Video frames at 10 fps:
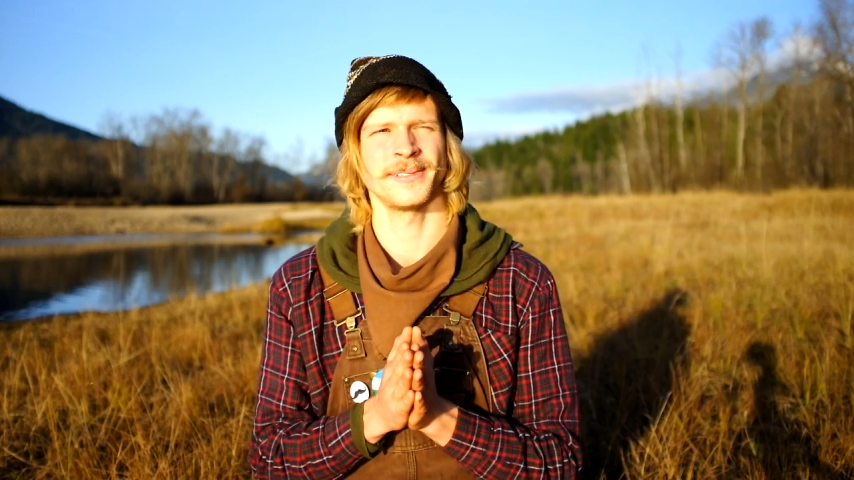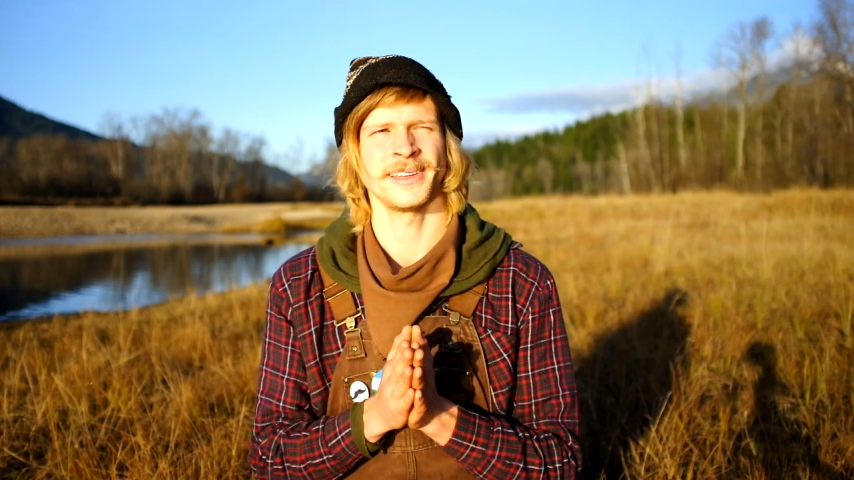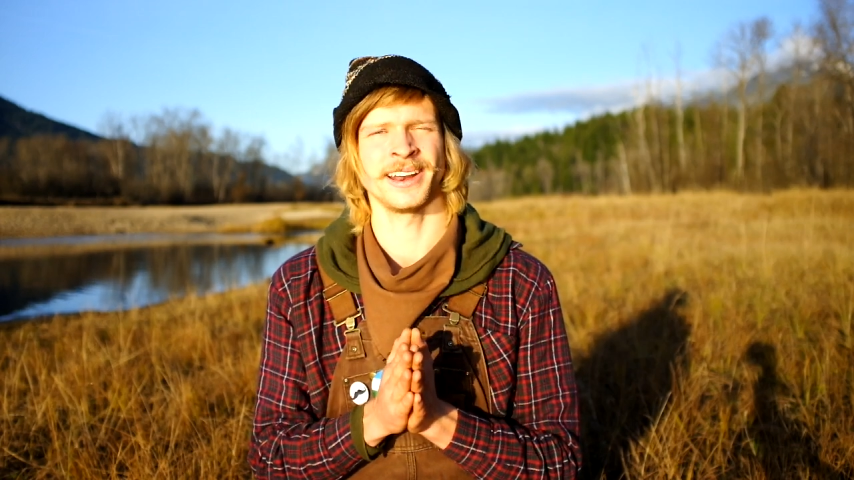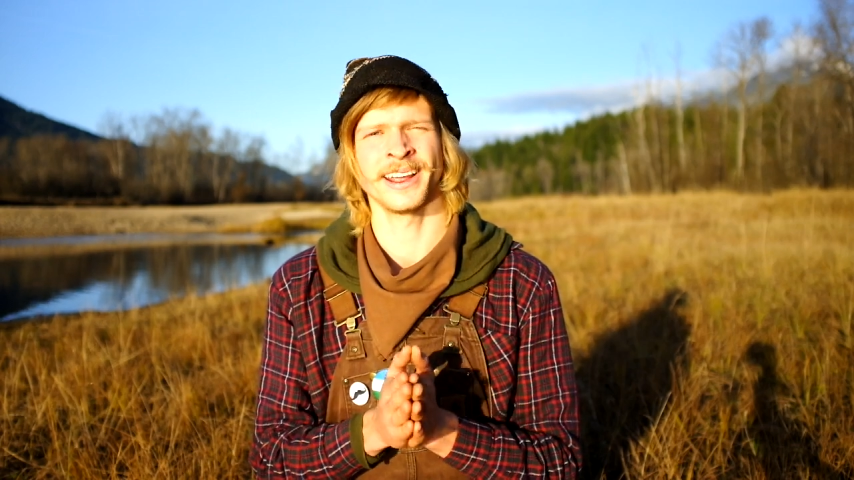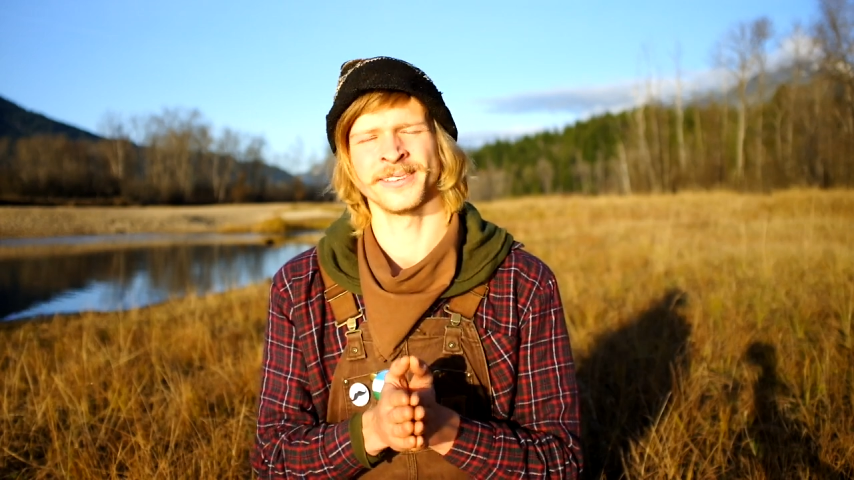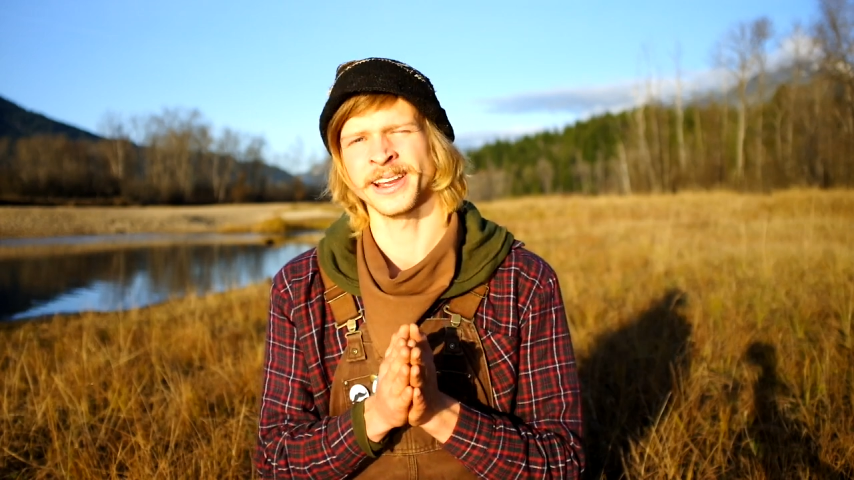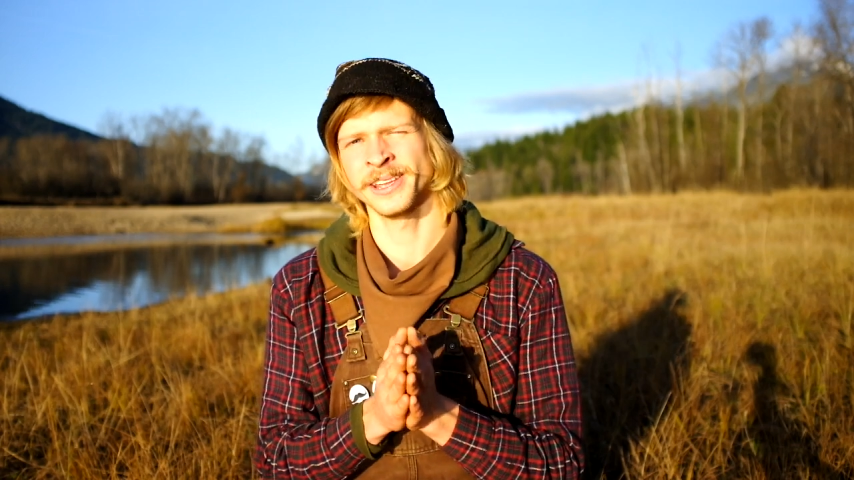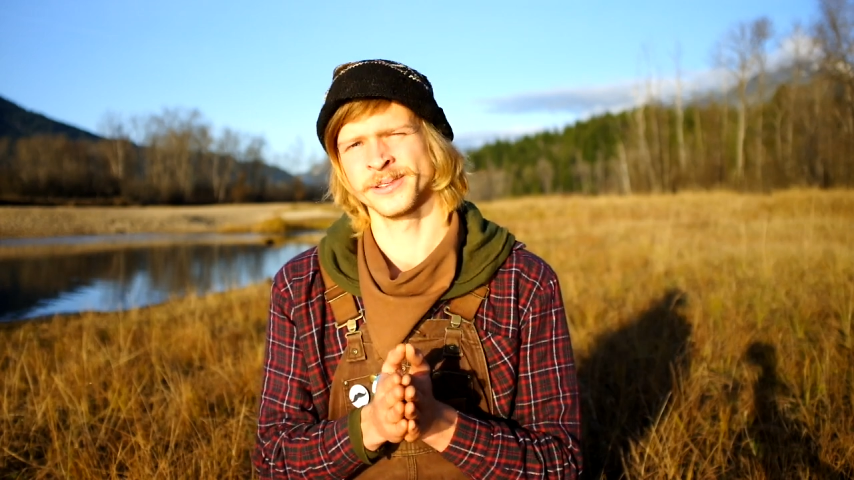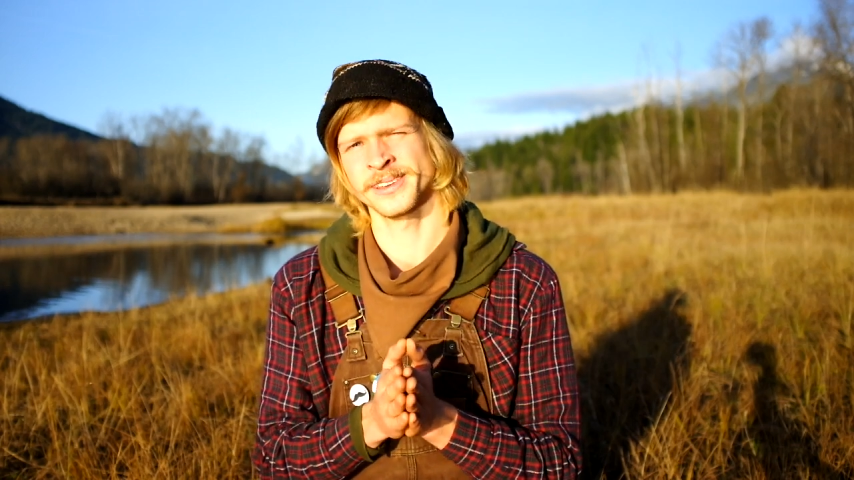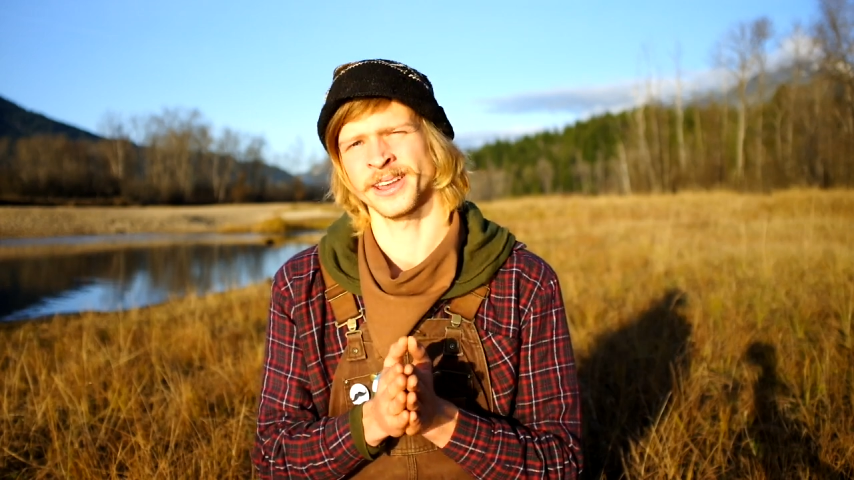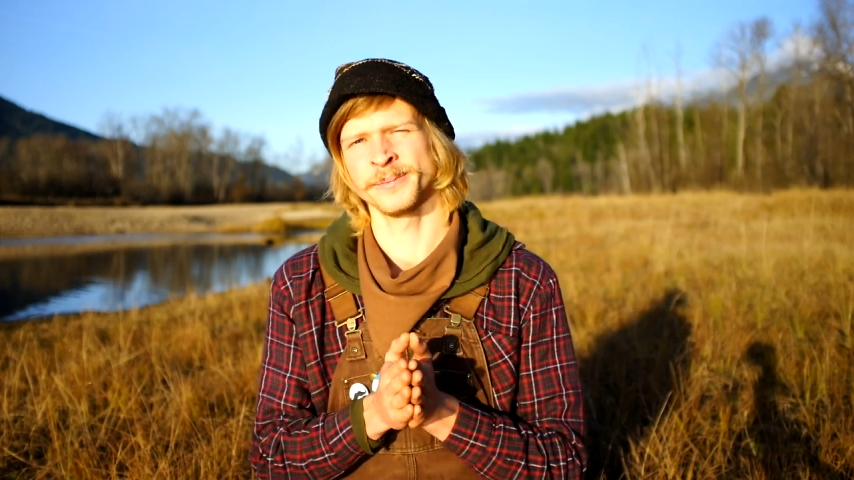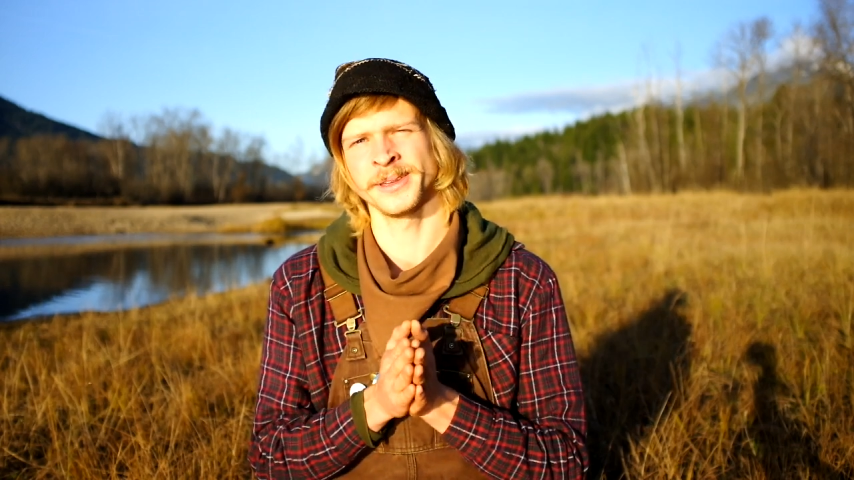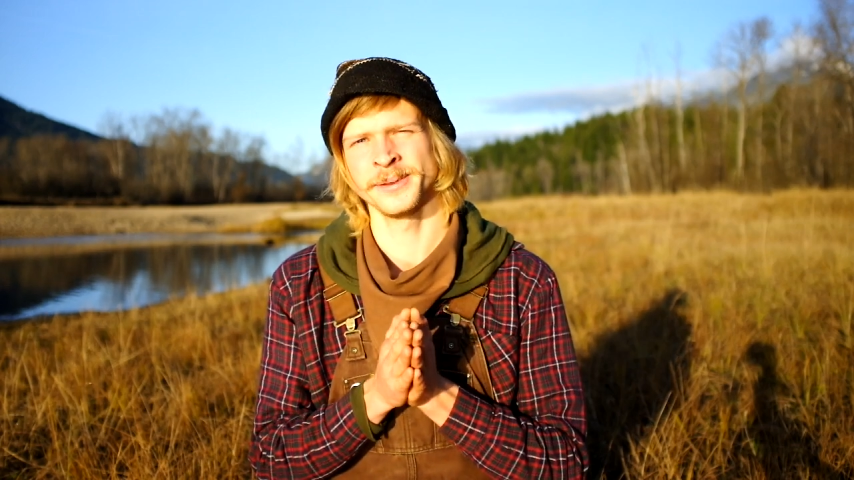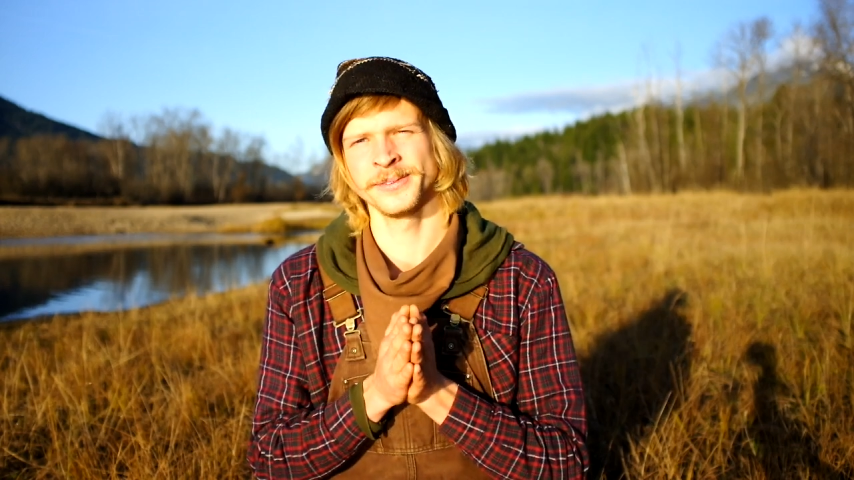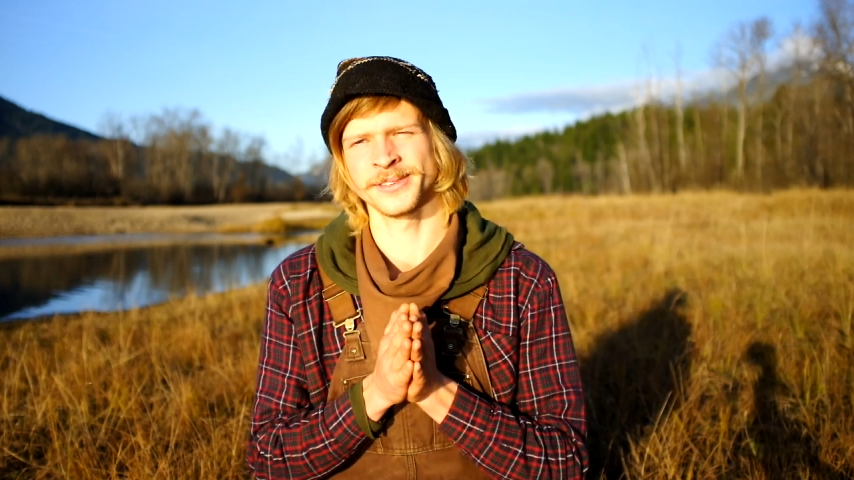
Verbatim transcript: and I invite you to help me